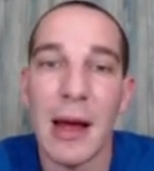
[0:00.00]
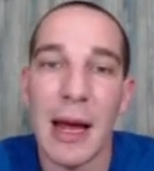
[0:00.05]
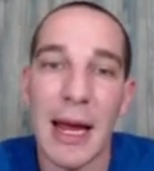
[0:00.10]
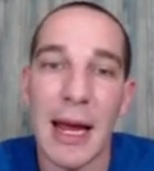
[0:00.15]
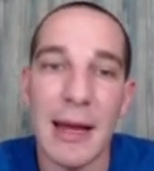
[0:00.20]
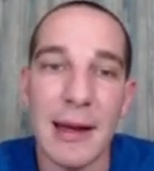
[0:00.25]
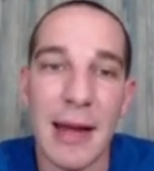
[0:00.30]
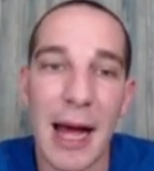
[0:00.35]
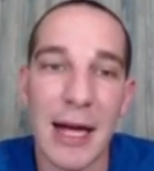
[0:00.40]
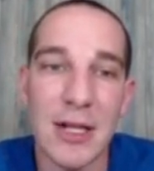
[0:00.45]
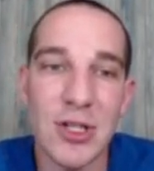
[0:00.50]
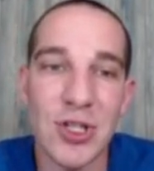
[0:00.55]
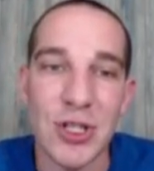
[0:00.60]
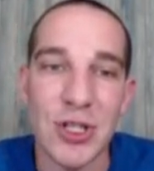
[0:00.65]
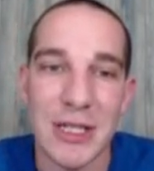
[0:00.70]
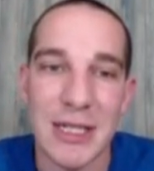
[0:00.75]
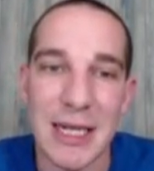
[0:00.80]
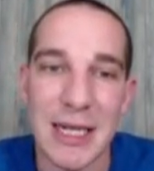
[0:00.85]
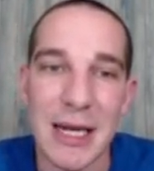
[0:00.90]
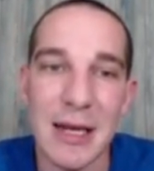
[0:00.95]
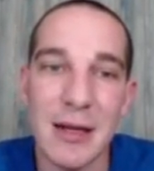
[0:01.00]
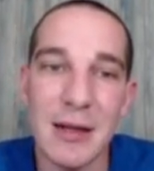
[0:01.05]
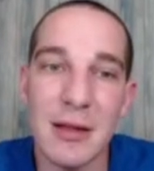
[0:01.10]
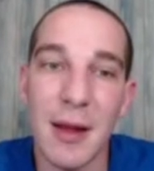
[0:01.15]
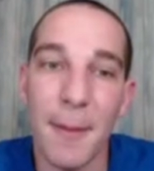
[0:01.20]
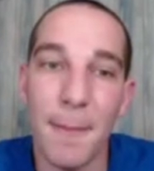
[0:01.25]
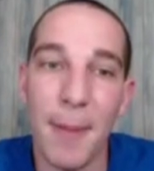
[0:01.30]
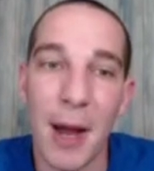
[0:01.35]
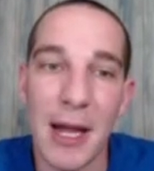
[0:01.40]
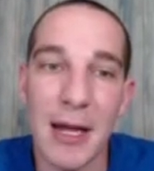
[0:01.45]
And as you see,
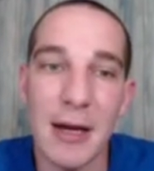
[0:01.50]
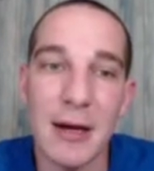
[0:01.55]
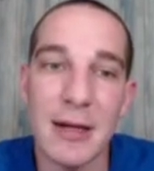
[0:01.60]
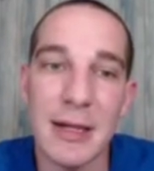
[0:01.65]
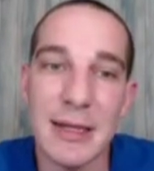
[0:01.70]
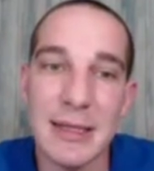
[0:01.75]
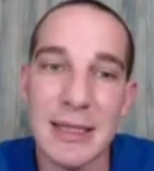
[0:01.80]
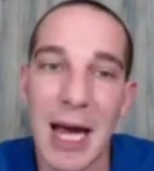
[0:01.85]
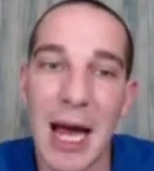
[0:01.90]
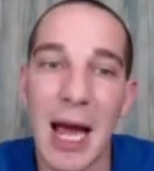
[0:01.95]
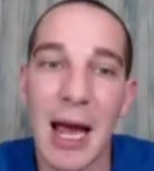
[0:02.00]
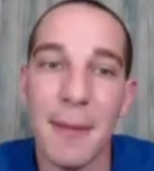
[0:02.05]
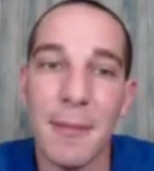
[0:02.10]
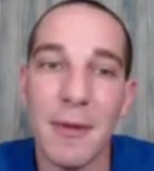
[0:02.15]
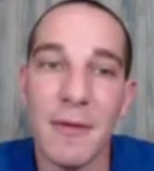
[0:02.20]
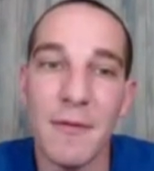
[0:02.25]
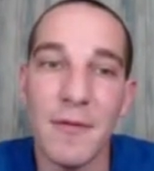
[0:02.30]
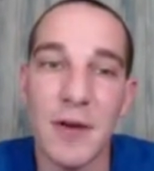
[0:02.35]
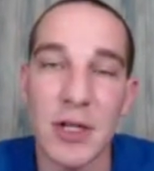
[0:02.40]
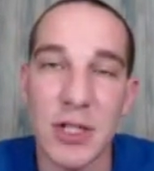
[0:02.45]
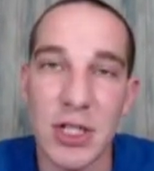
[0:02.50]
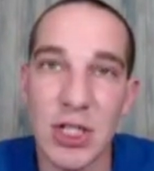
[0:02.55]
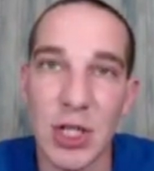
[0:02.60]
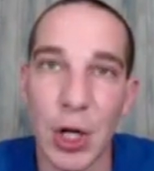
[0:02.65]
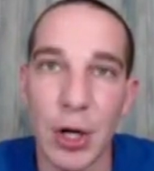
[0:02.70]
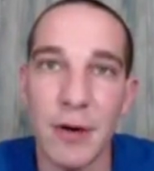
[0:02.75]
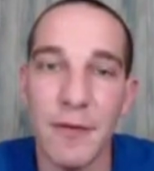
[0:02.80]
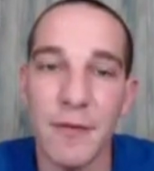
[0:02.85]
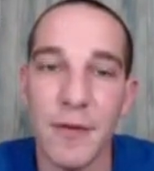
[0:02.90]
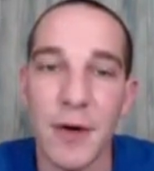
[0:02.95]
depending on the time of your
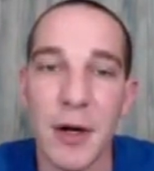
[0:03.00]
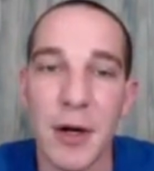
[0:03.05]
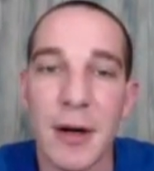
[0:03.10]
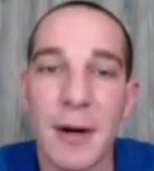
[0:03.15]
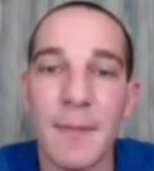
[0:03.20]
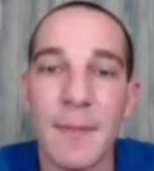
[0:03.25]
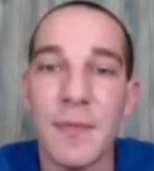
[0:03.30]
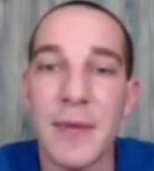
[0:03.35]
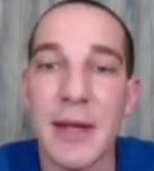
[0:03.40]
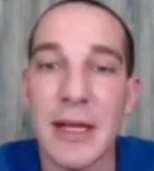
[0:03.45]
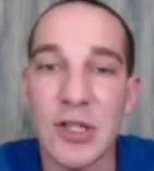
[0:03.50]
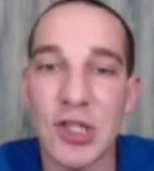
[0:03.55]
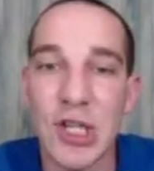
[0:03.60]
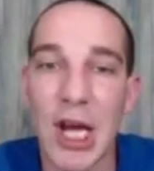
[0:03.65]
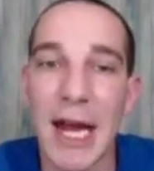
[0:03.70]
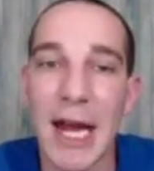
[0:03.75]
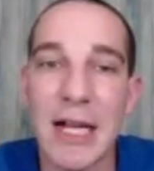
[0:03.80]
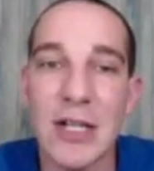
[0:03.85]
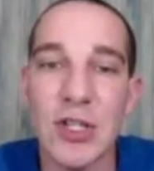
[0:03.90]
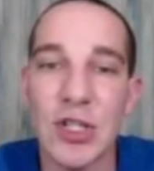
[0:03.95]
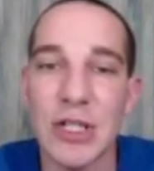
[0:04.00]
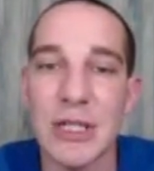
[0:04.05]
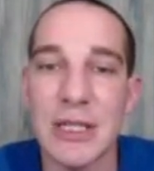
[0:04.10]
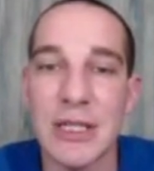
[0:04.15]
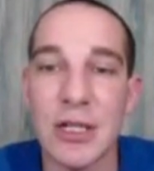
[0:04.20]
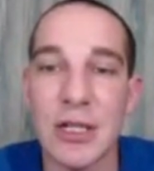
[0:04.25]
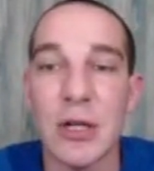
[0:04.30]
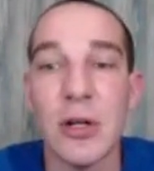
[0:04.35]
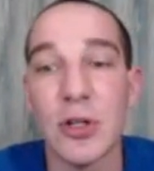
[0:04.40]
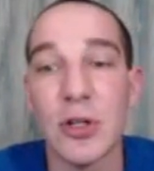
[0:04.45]
server,
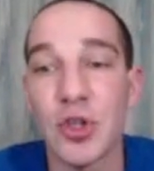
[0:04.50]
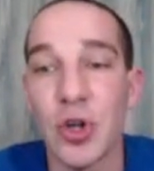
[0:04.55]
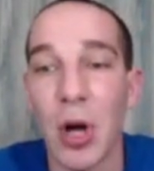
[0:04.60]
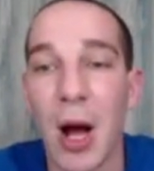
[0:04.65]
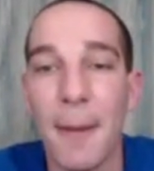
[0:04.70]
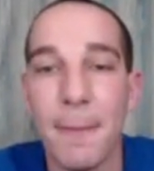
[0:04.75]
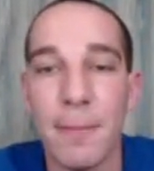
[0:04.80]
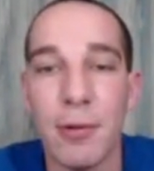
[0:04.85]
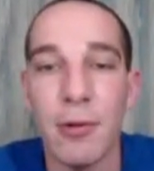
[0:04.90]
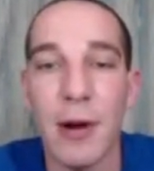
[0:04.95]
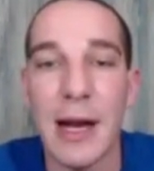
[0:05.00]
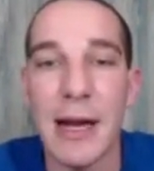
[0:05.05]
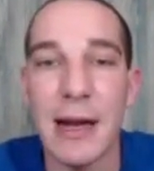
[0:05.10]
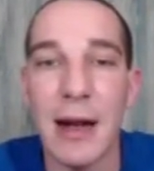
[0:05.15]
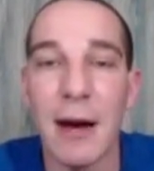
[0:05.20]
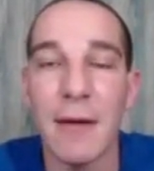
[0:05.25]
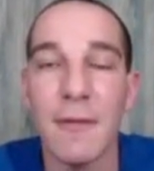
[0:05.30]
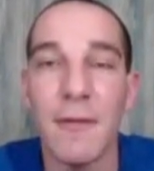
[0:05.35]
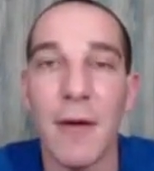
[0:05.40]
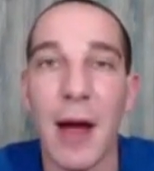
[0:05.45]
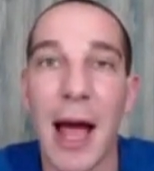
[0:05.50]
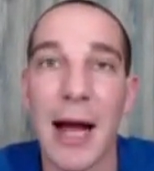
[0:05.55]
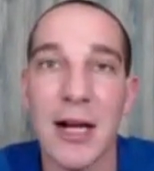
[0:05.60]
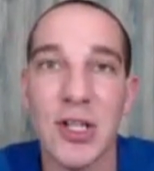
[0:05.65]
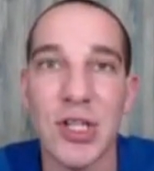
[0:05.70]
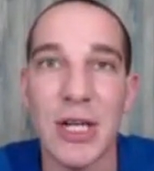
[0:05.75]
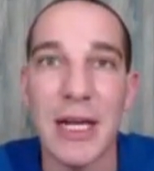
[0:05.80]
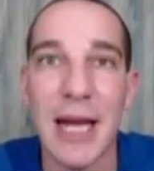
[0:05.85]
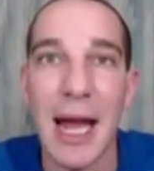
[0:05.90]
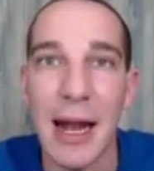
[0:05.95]
changes your drop rate of
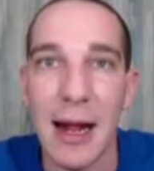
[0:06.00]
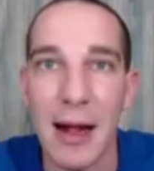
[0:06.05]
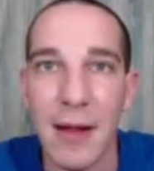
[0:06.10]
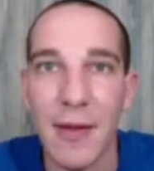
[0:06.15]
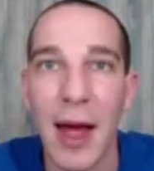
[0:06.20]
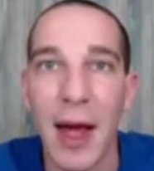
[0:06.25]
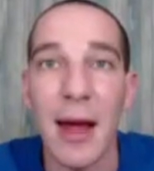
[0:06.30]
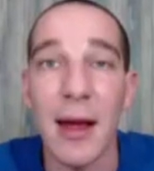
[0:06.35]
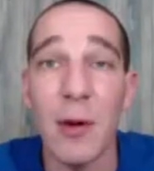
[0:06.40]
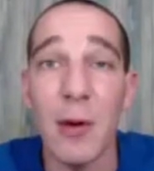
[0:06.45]
actually getting that.